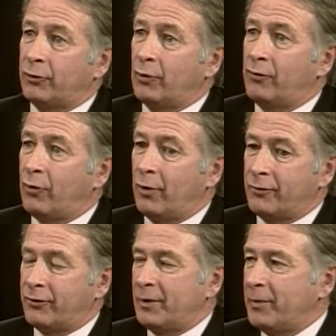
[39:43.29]
to
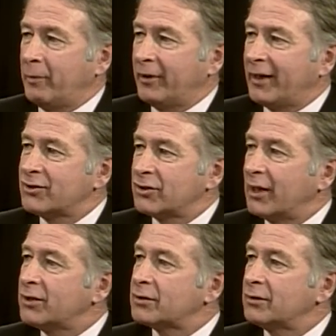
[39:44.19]
afford free public
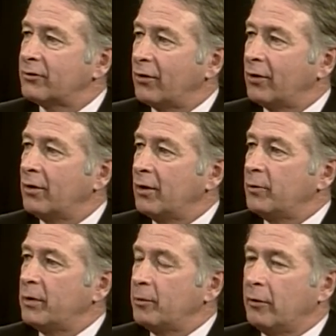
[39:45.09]
education for
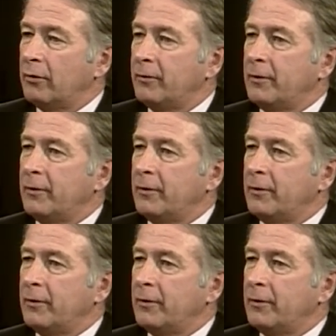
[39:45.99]
people.